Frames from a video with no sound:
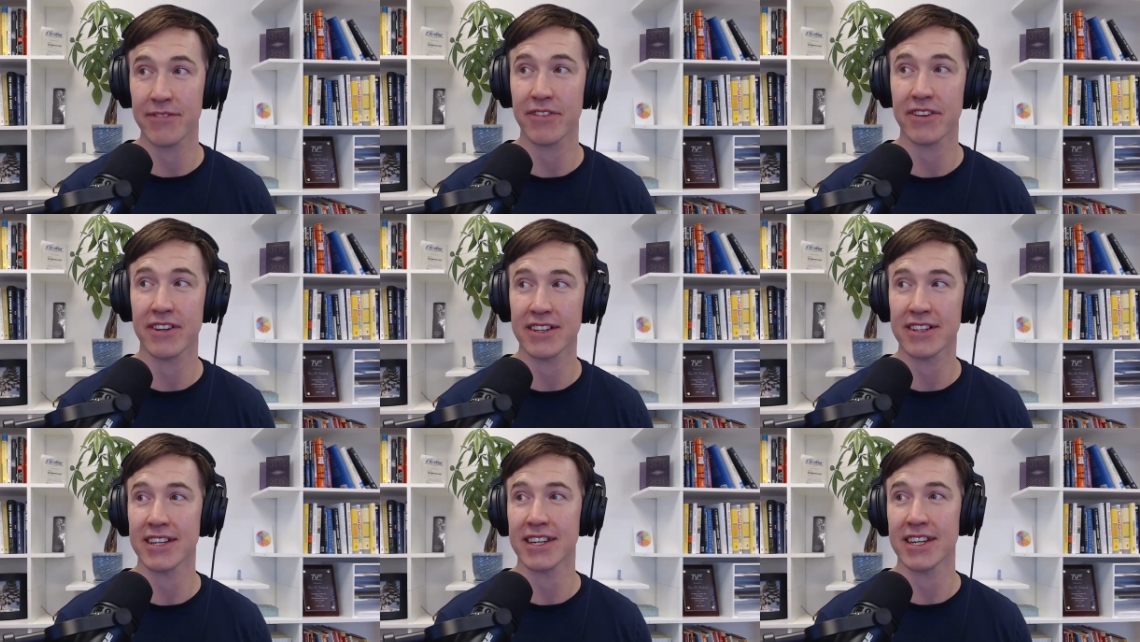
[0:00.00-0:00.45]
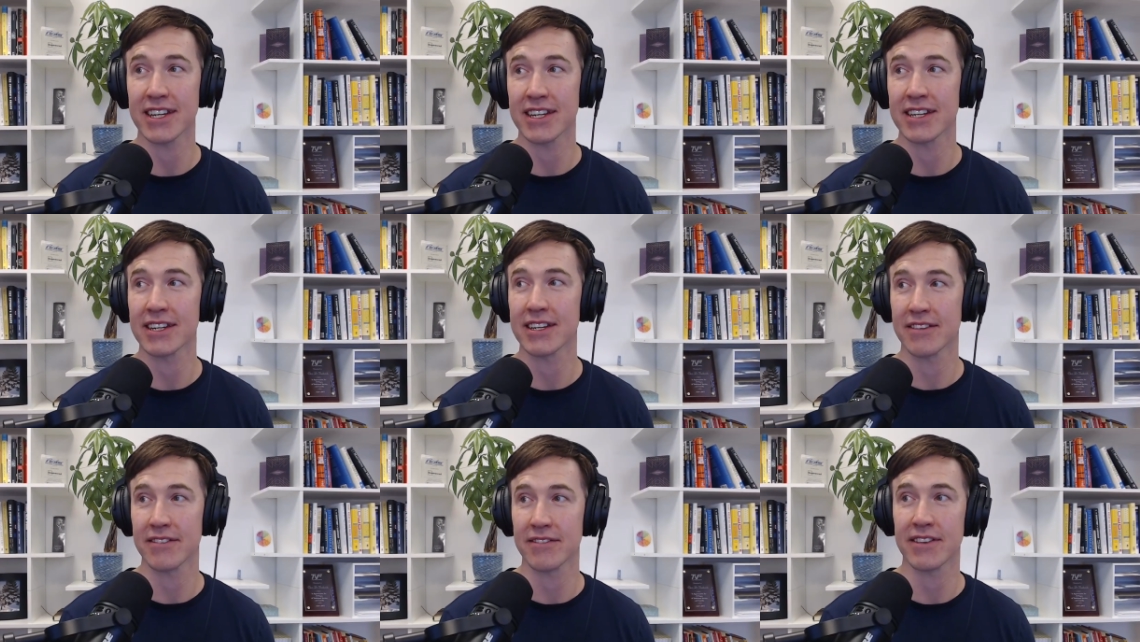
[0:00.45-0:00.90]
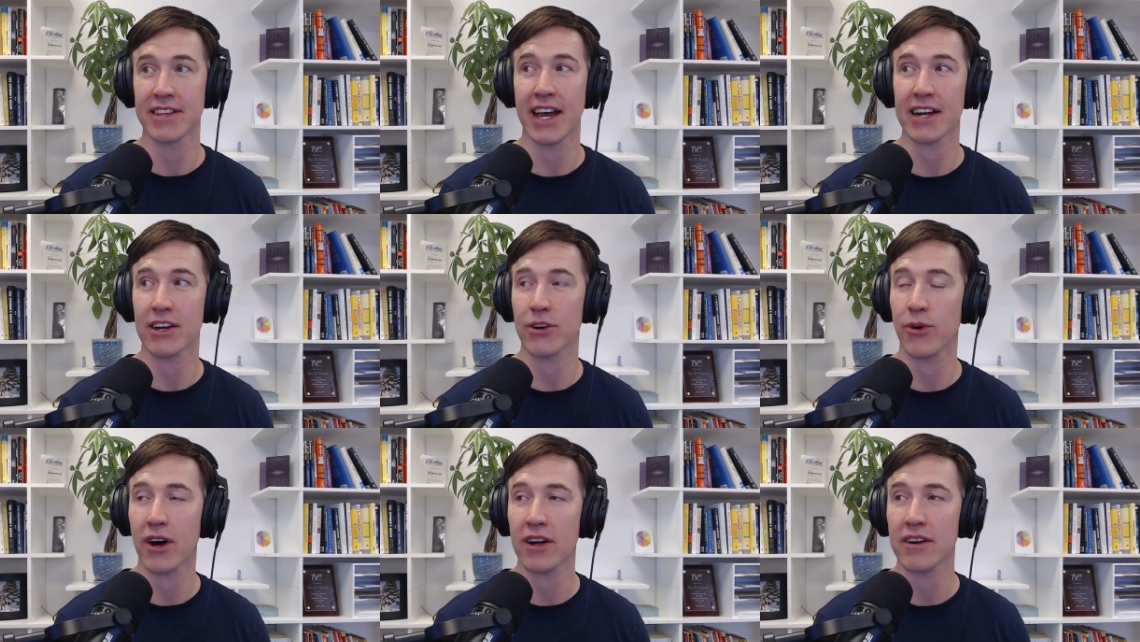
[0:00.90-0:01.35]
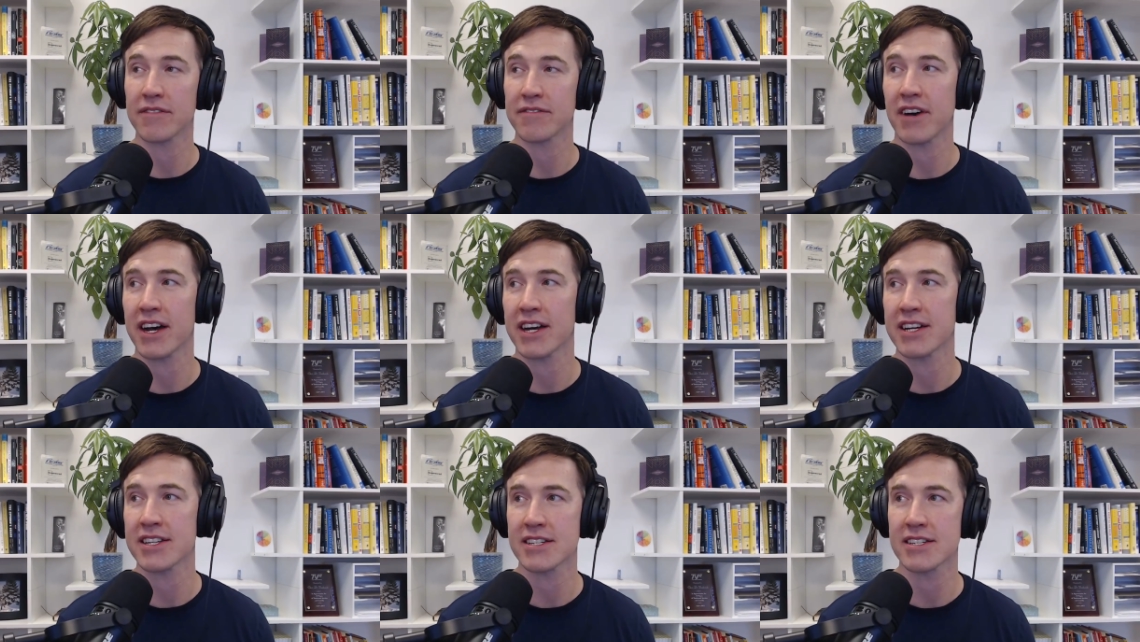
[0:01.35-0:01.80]
definitely that
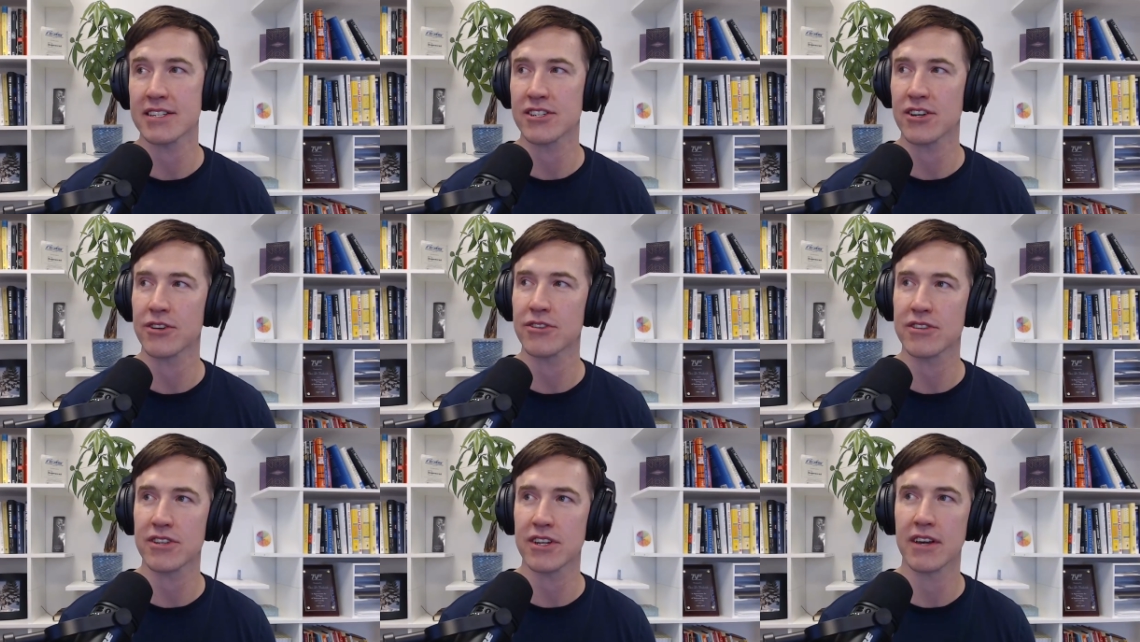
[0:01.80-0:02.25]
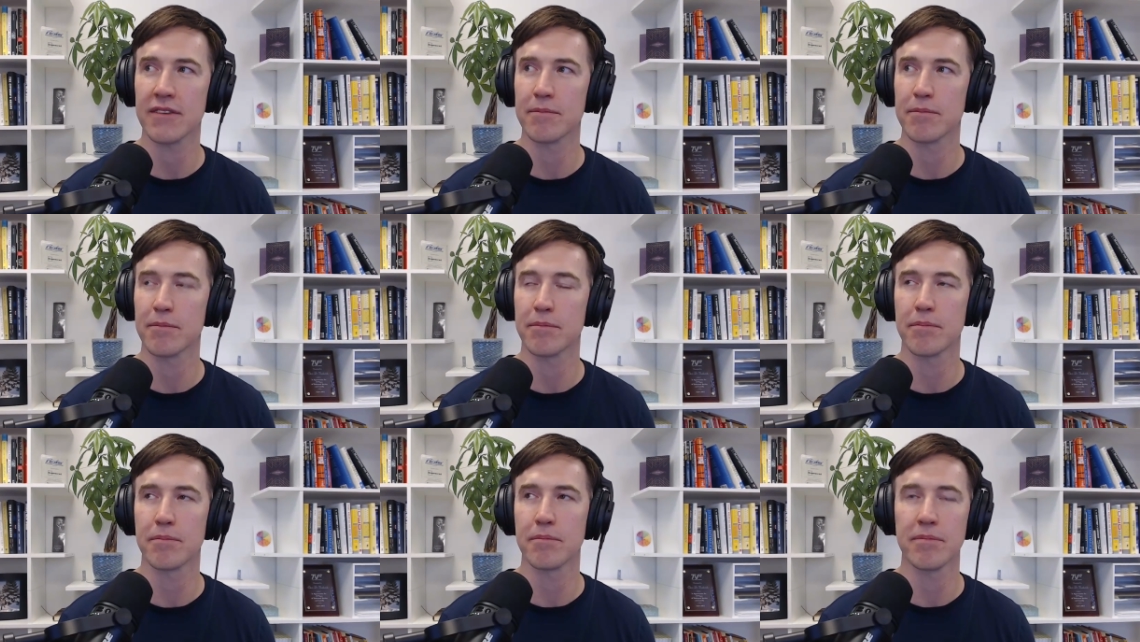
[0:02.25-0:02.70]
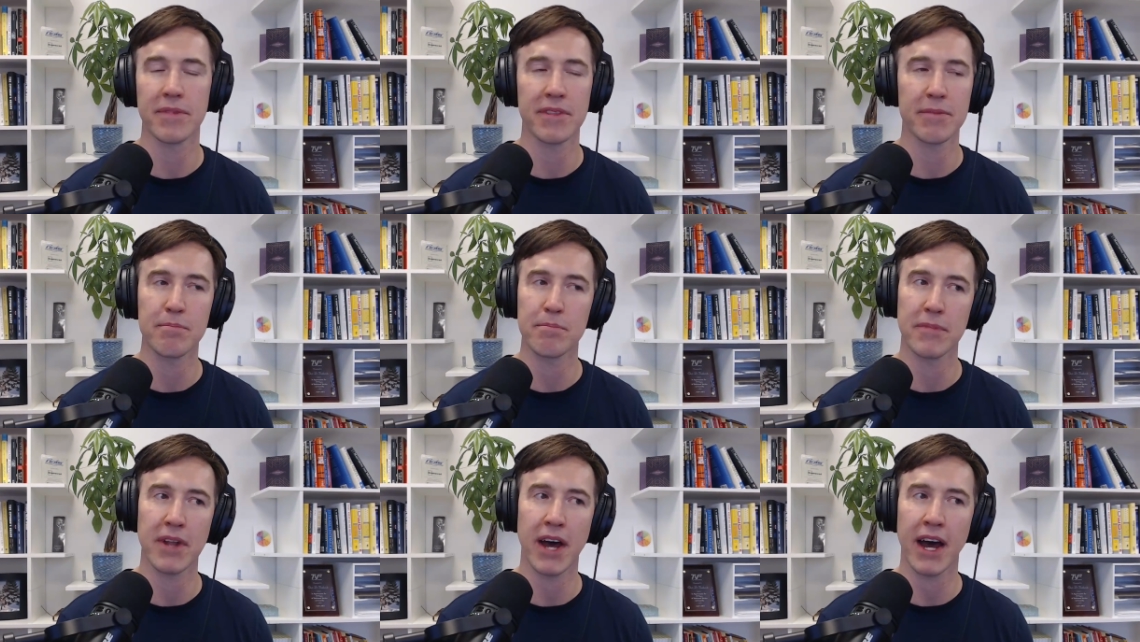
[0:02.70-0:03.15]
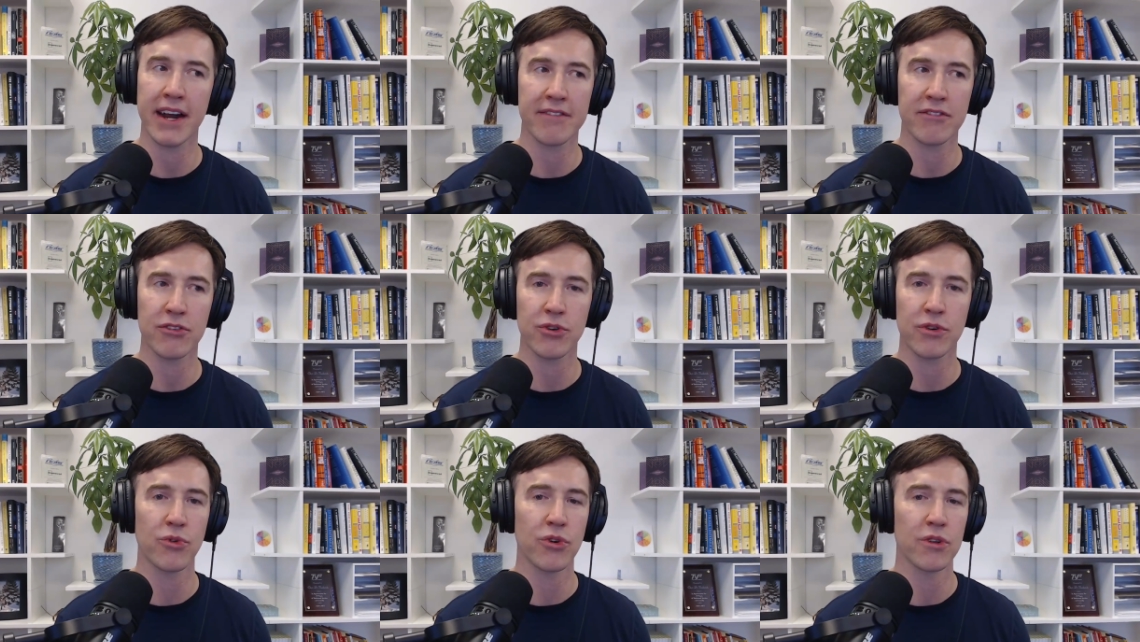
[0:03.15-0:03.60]
qualifies. So not
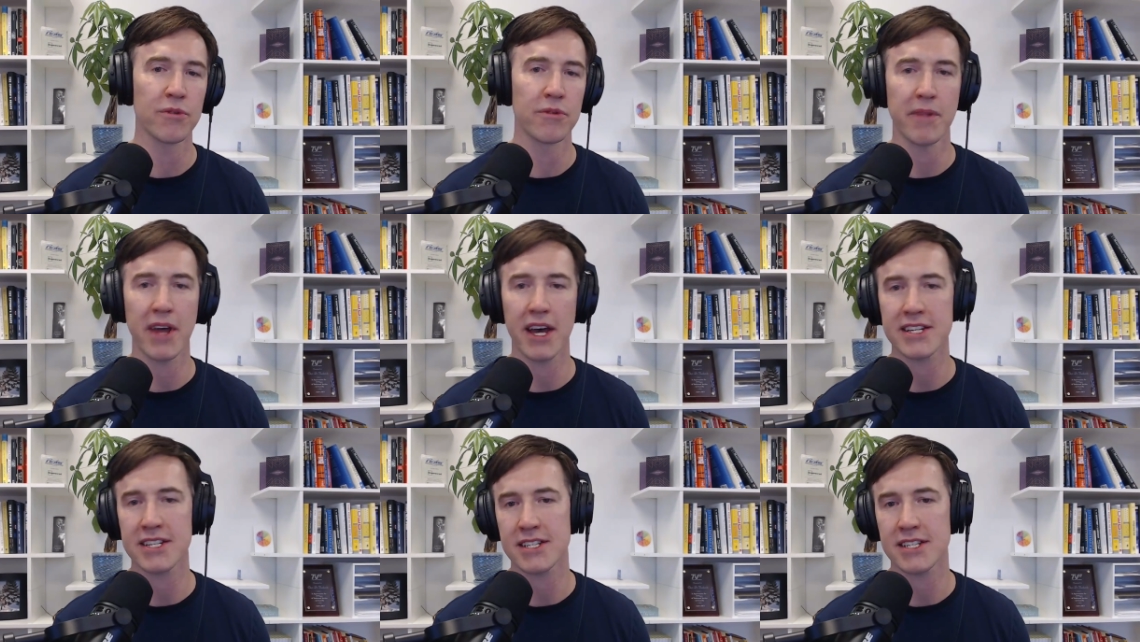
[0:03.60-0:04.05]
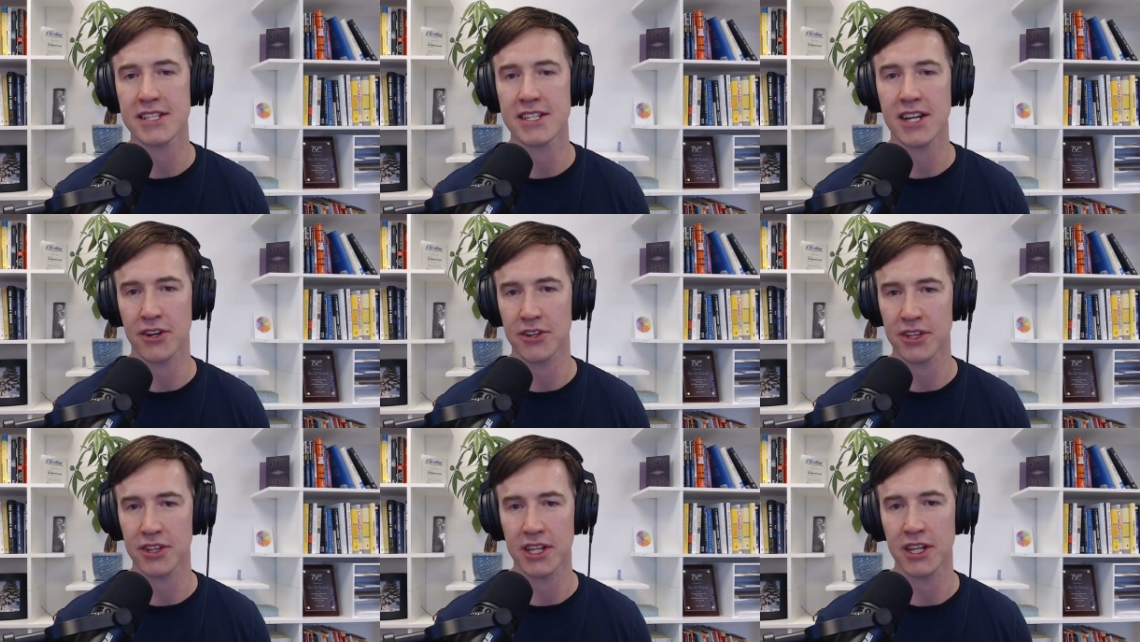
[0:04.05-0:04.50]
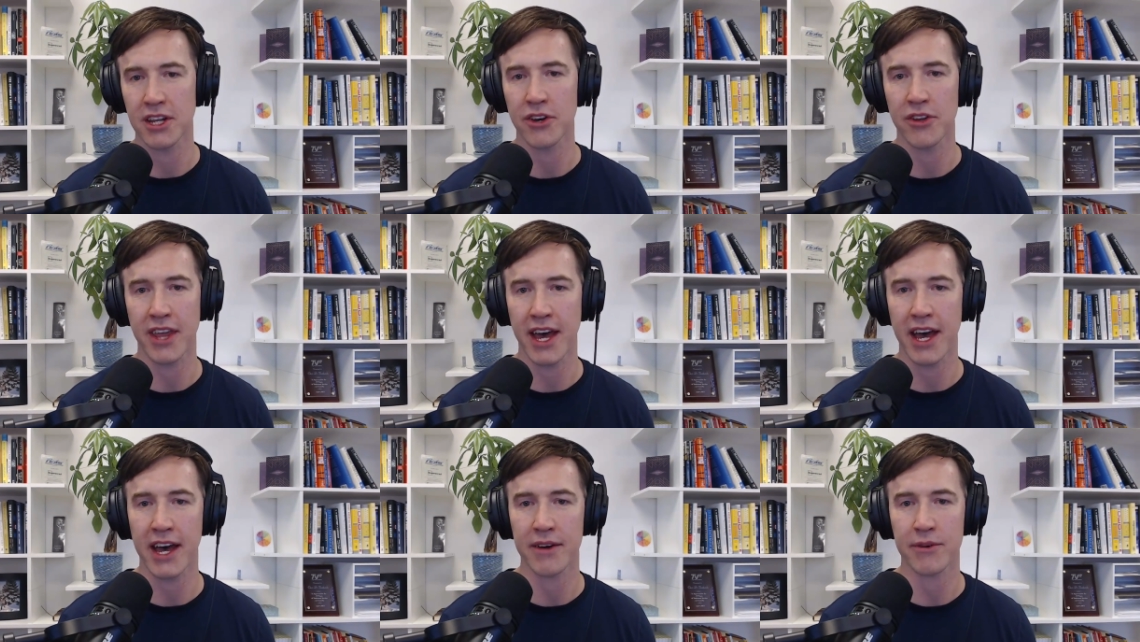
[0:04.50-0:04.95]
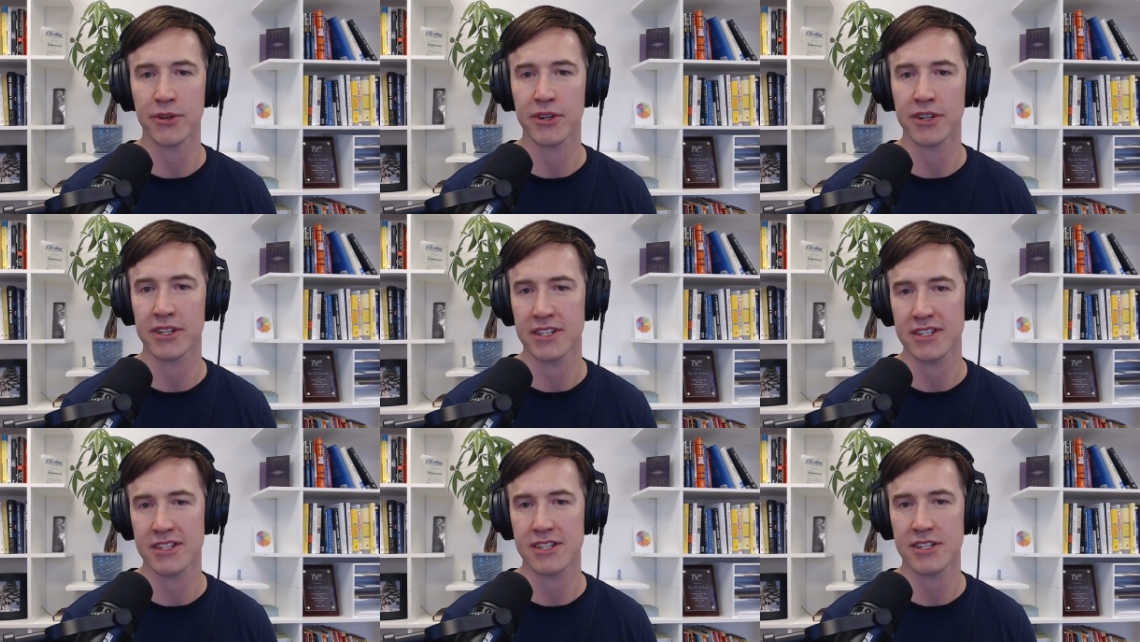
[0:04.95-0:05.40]
everyone will necessarily know that
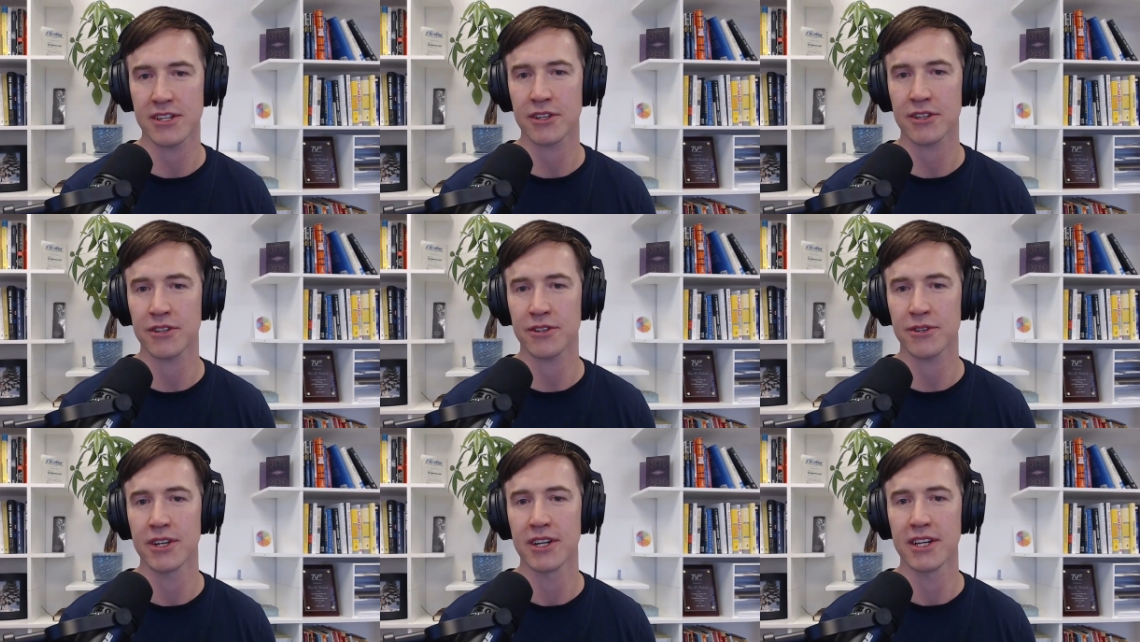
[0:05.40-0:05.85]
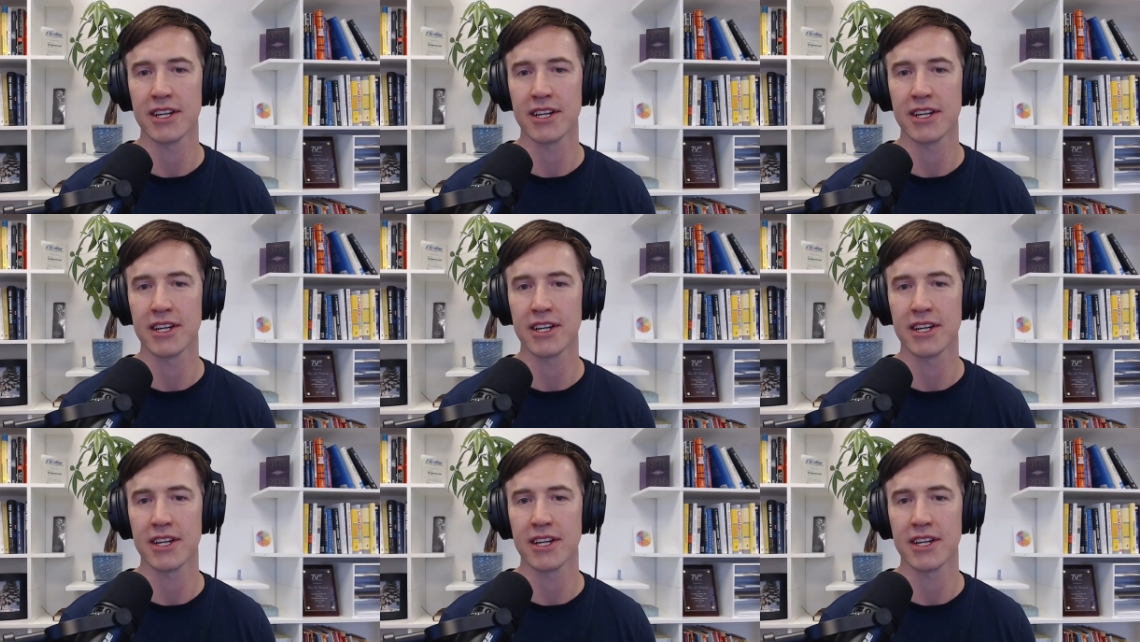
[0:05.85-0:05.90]
one. So